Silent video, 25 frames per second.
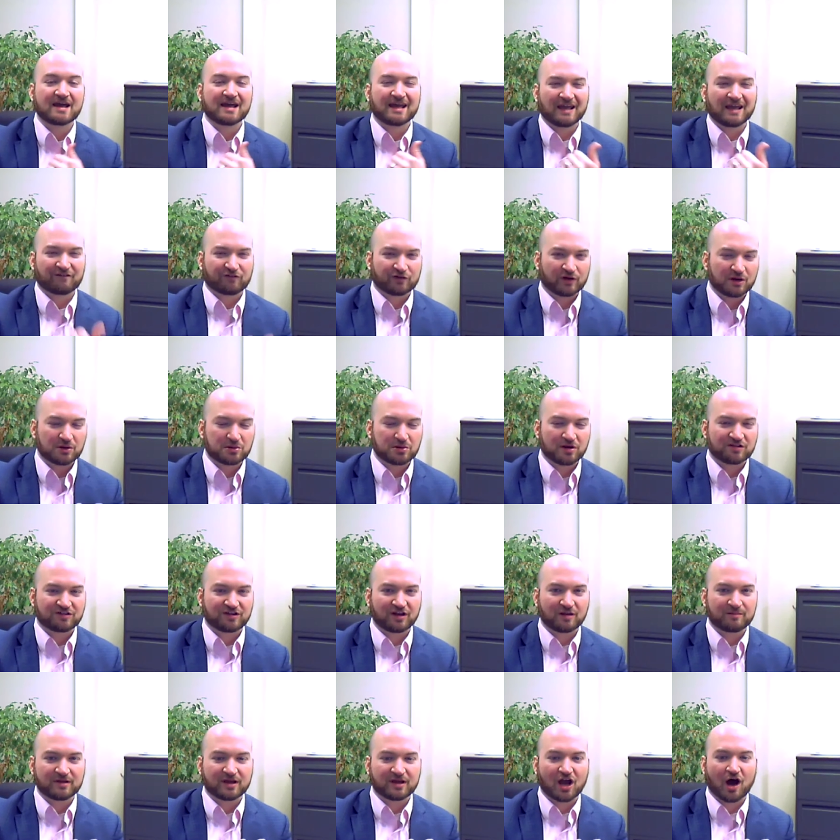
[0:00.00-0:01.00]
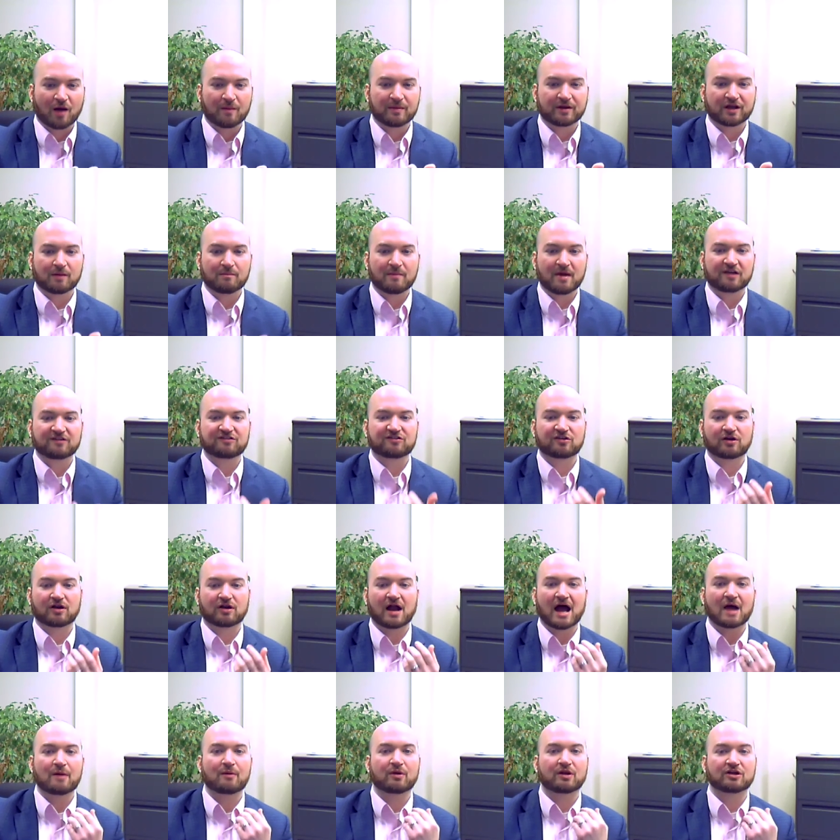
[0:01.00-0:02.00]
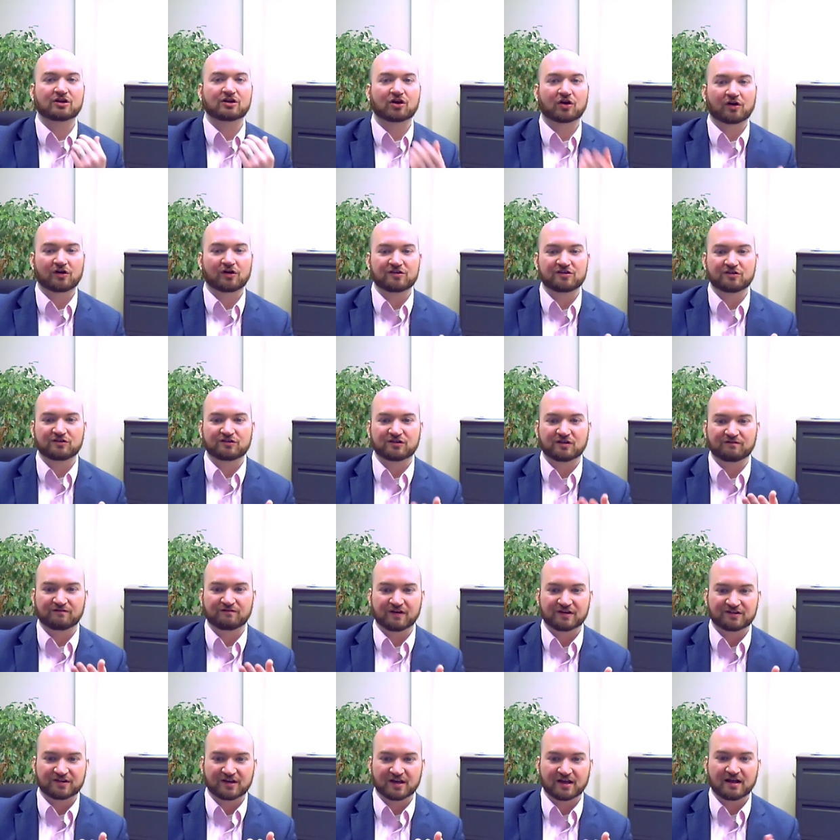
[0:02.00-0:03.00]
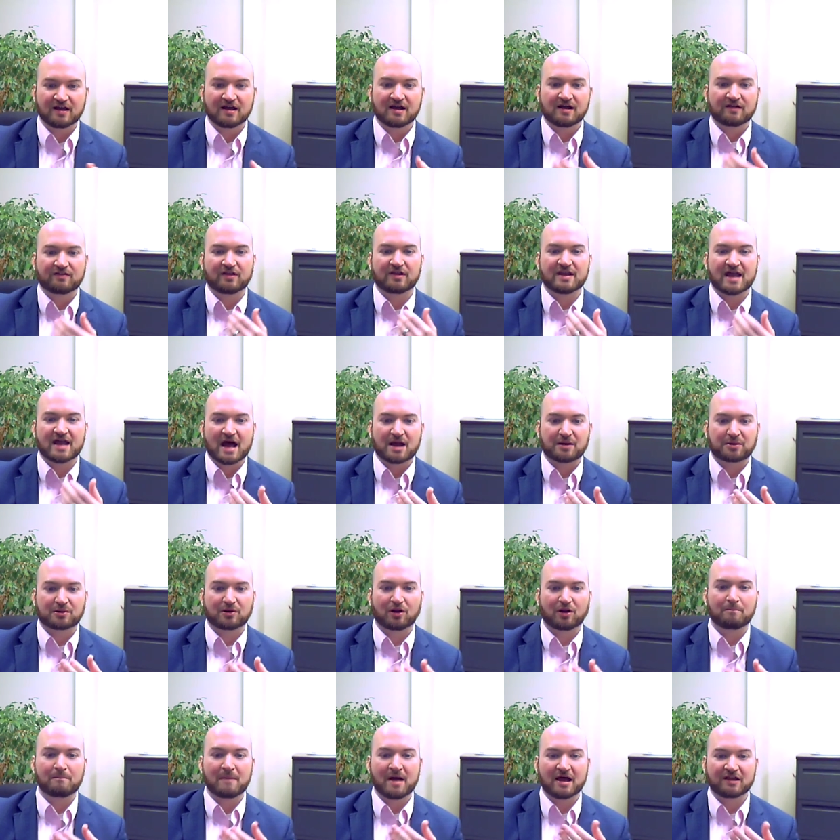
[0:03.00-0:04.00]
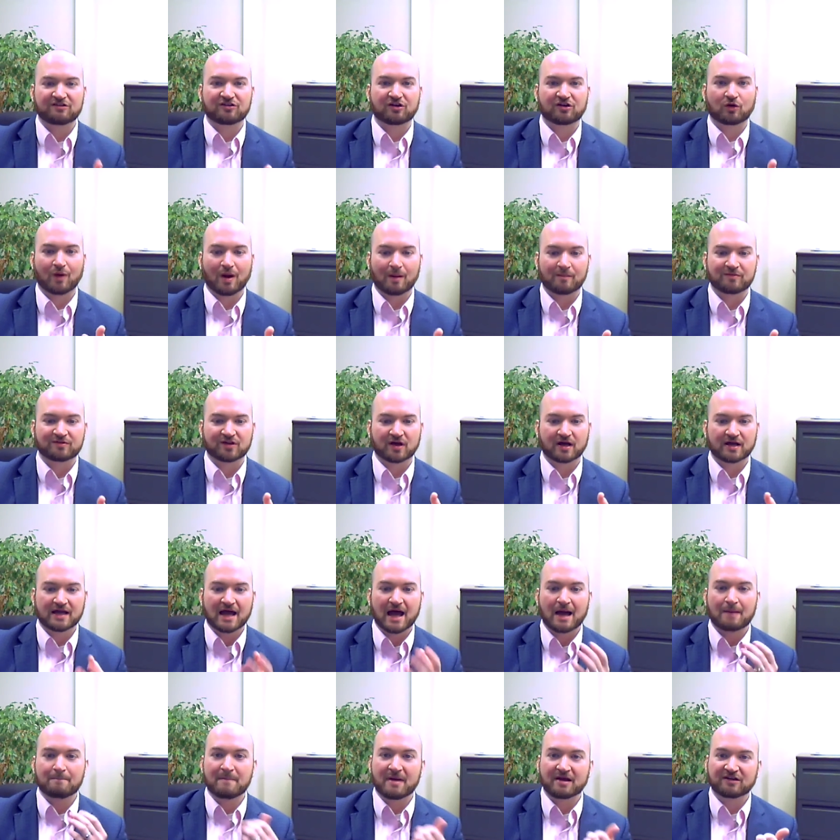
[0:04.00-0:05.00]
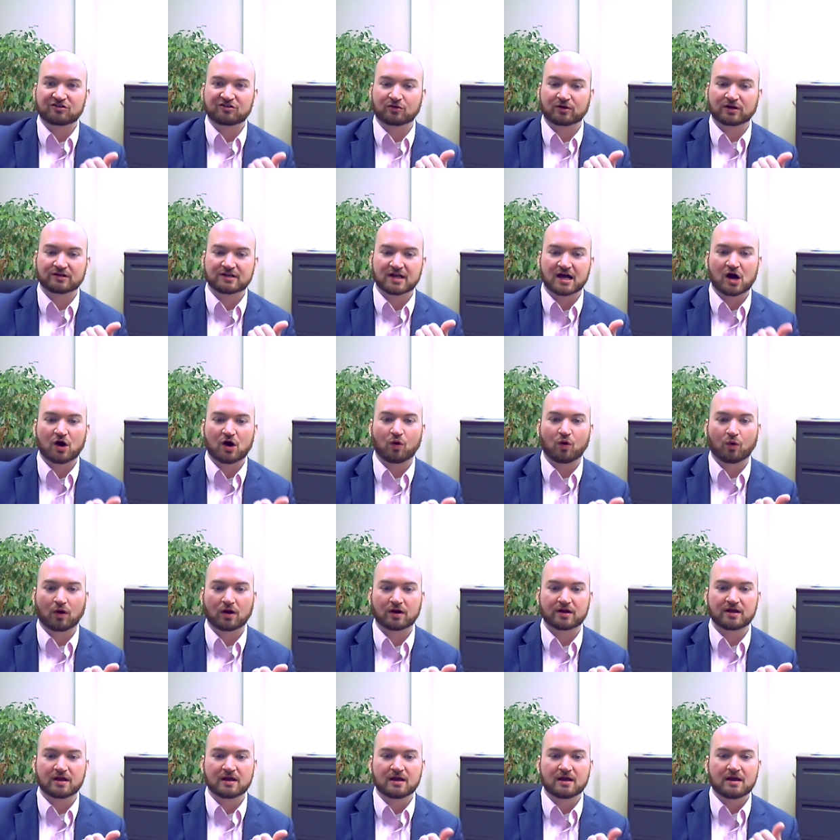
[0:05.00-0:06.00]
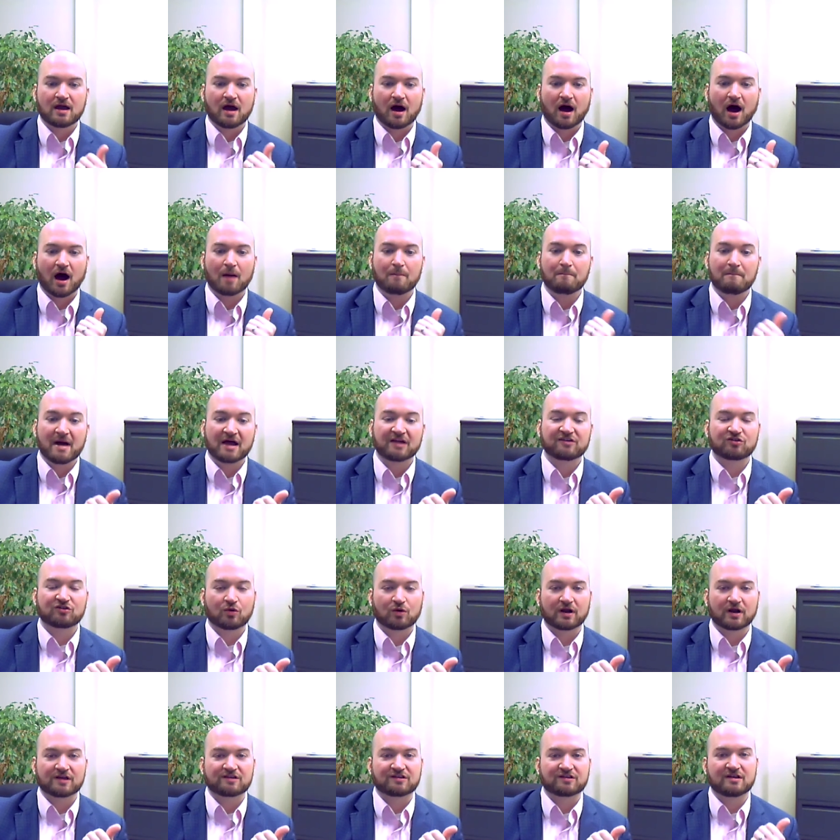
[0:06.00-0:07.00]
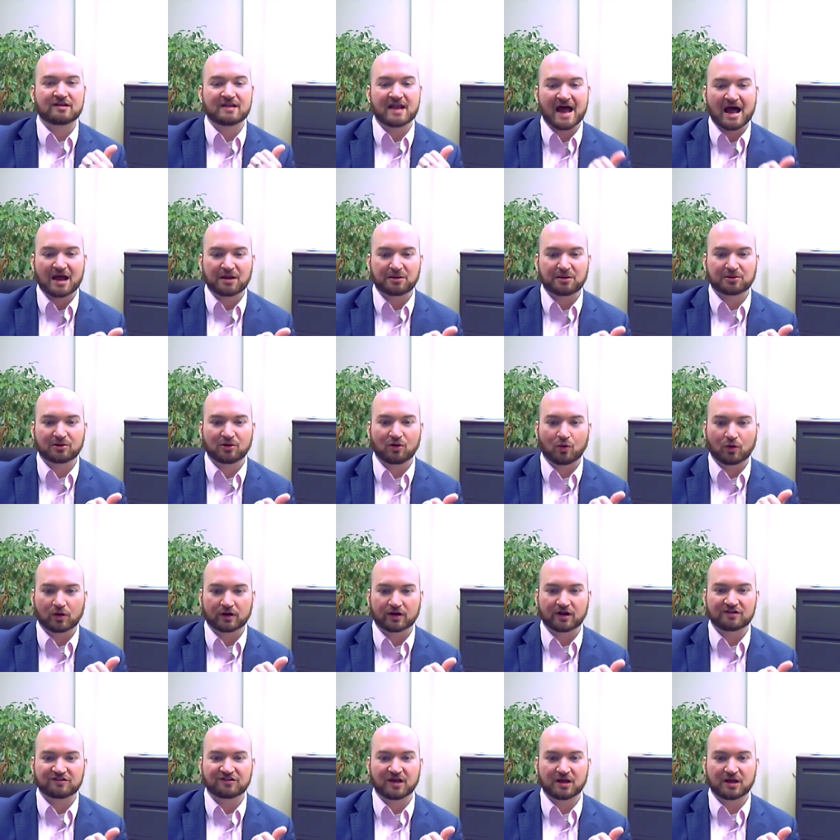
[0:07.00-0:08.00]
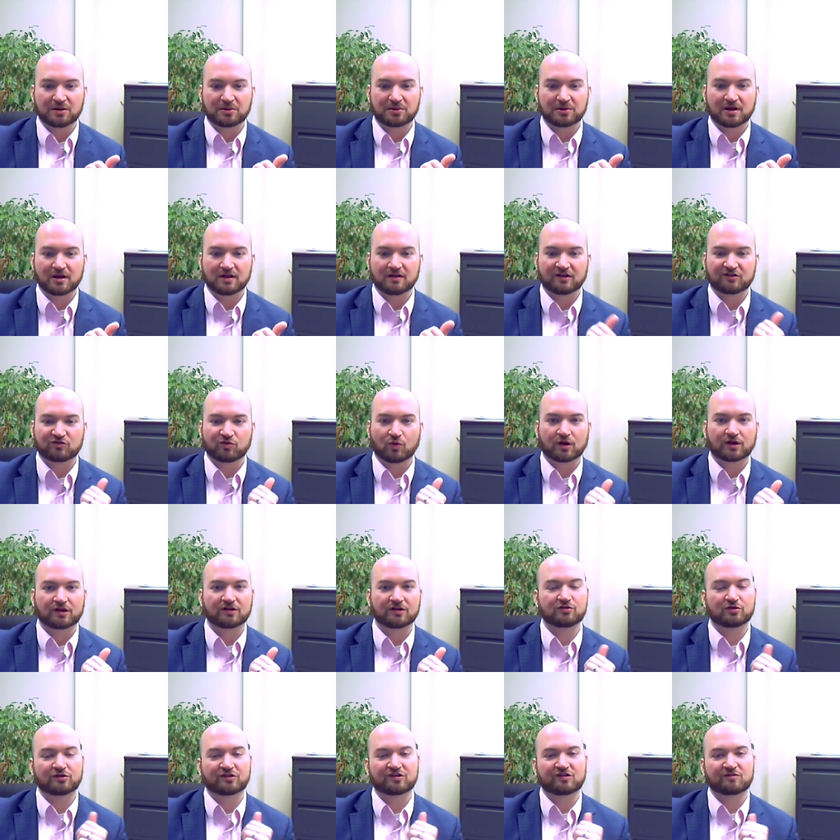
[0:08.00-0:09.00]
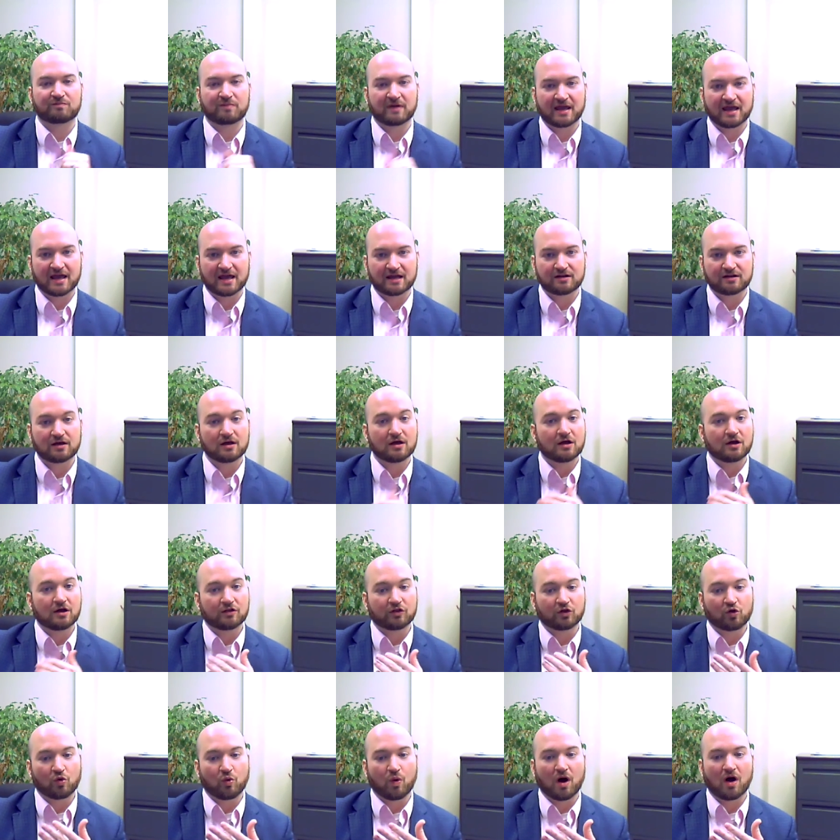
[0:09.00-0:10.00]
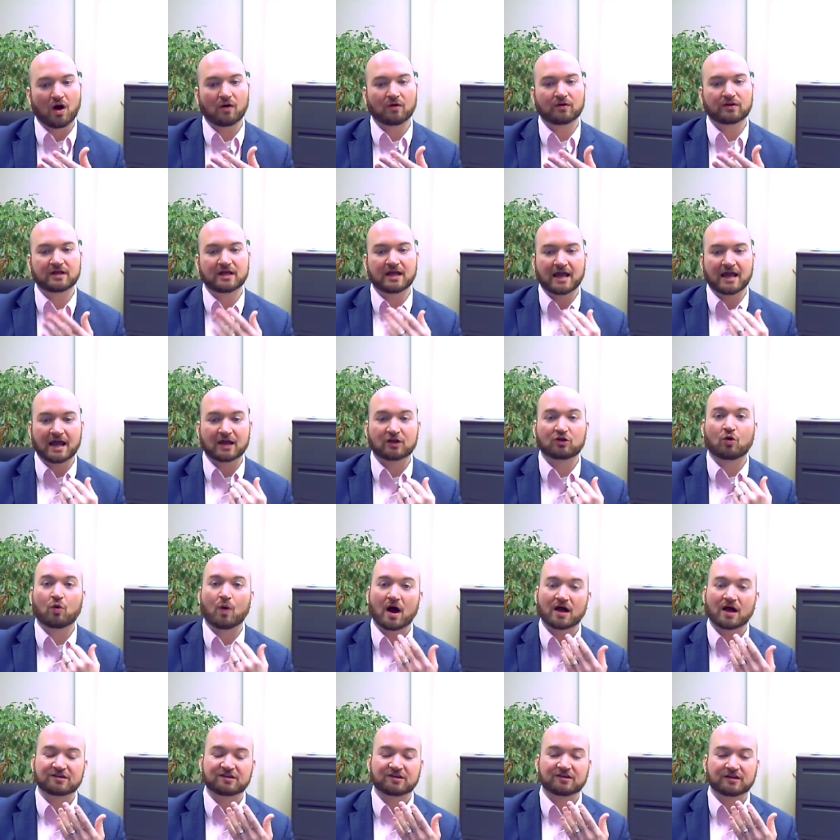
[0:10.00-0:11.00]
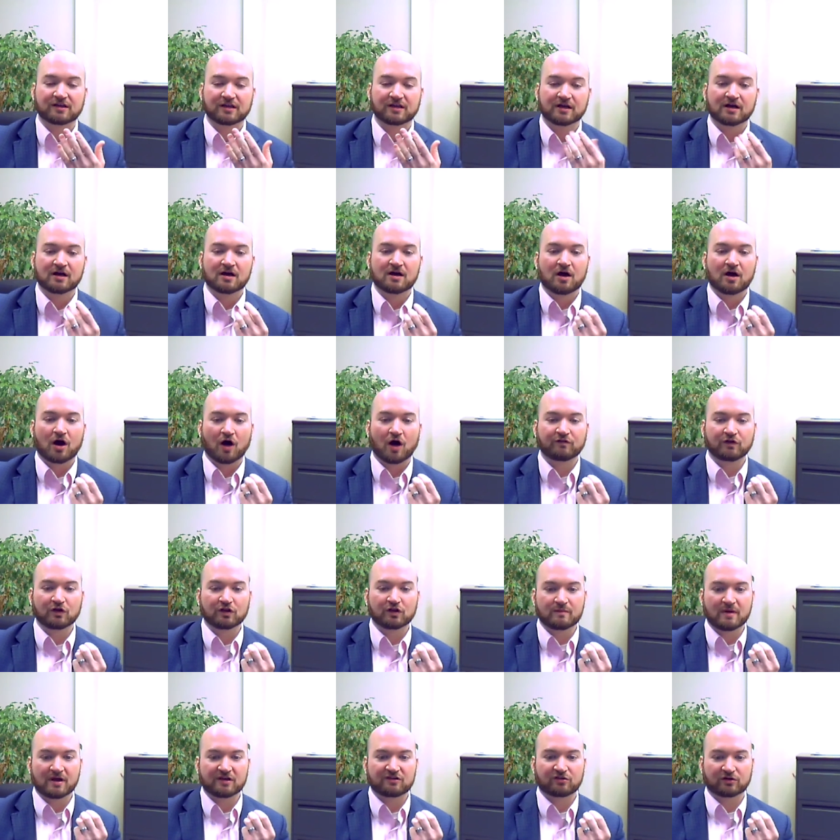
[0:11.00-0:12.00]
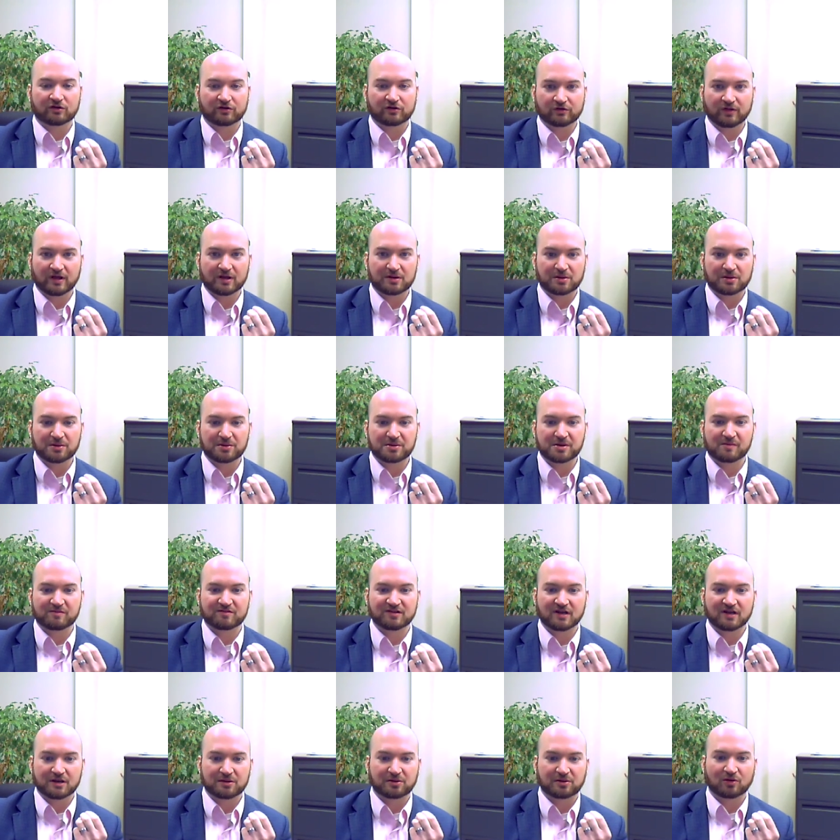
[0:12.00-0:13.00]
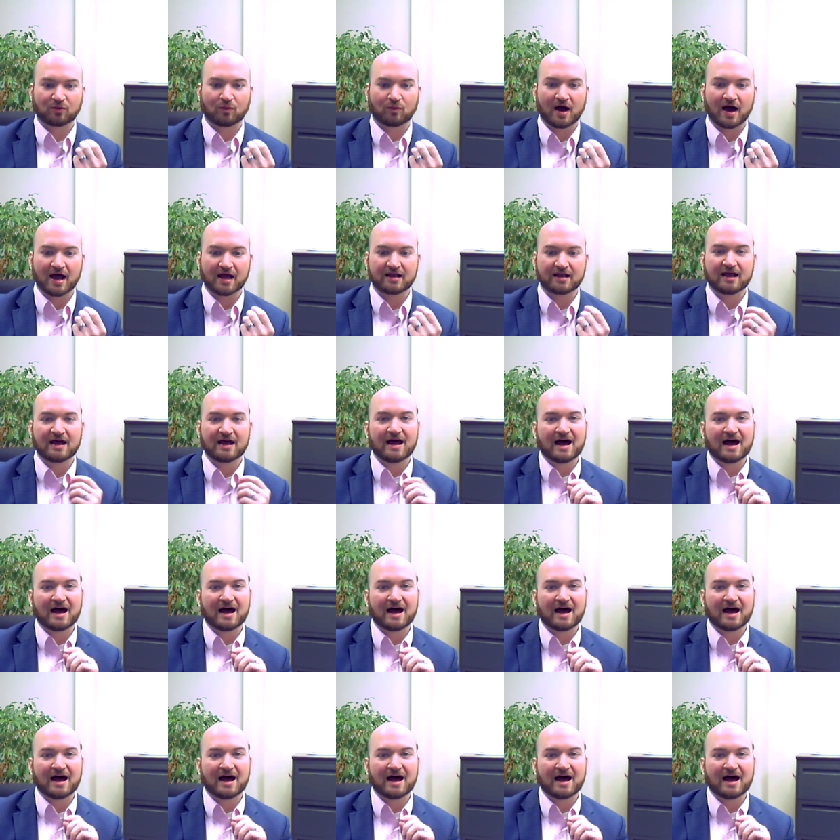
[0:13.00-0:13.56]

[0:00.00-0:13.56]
If you're interested in becoming a mentor, I would encourage you to visit the National Mentor website at mentoring.org uh, Mentor is a national organization that's working to expand the quality and quantity of youth mentoring relationships nationwide.